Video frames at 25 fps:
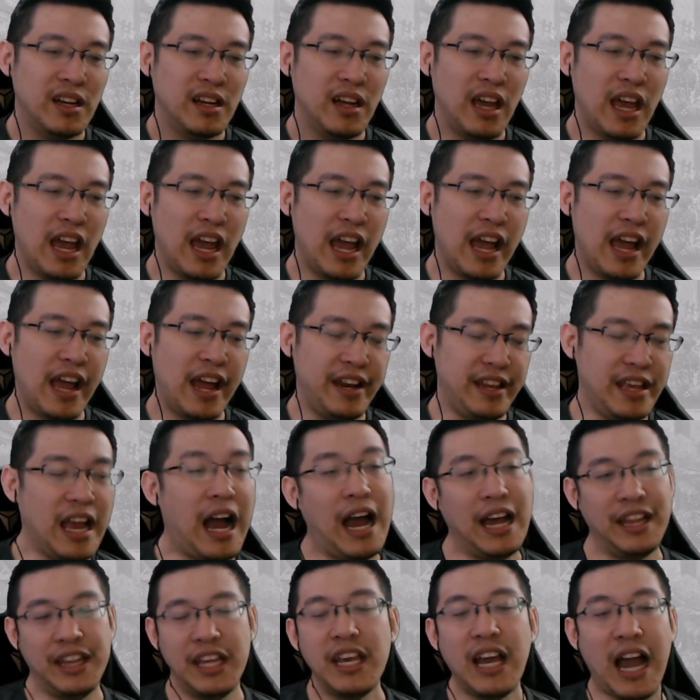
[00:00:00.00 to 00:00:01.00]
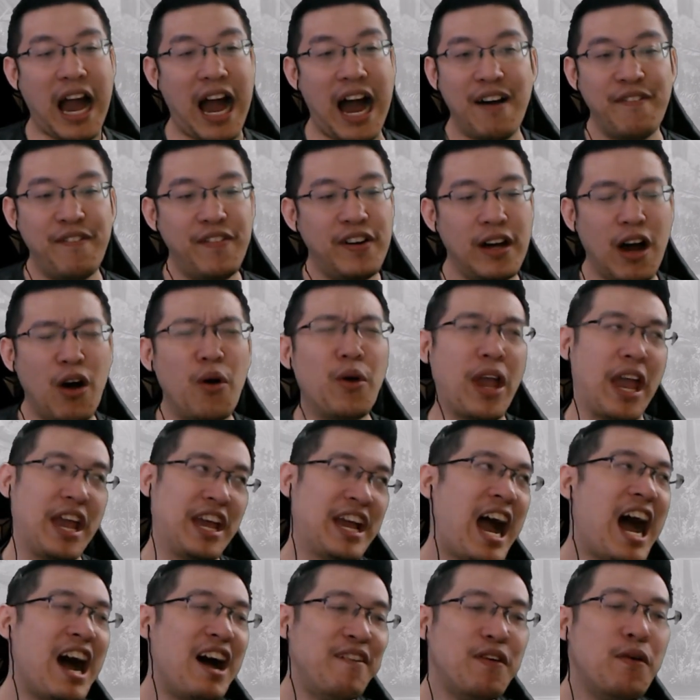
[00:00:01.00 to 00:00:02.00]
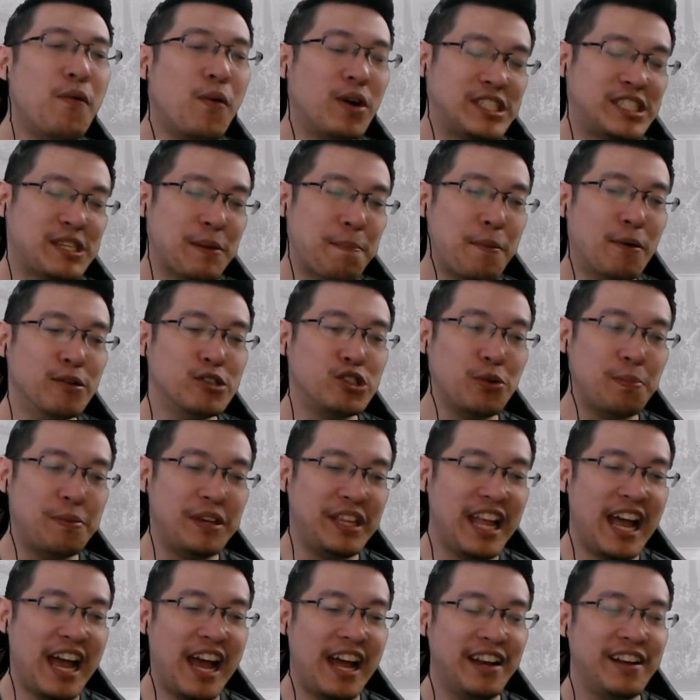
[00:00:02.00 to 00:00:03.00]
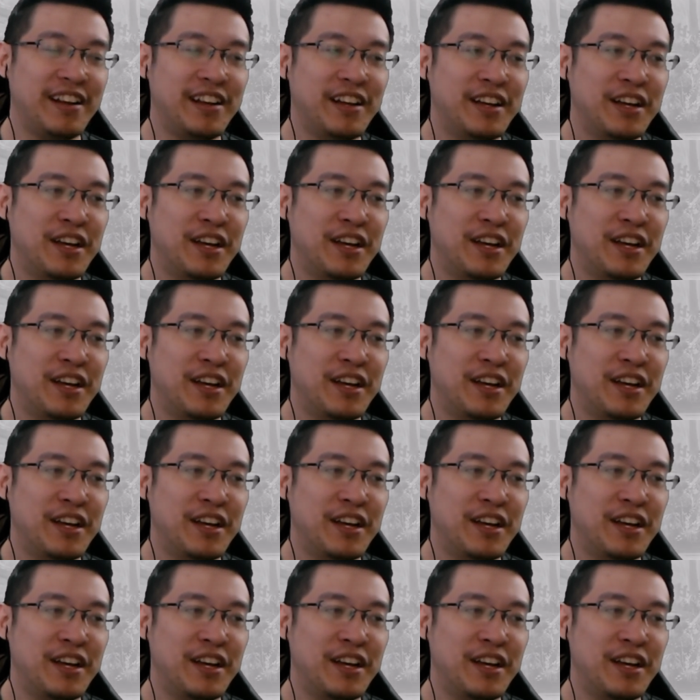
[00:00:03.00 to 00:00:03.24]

And yeah, I think Cover... Okay, Cover was supposed to be that.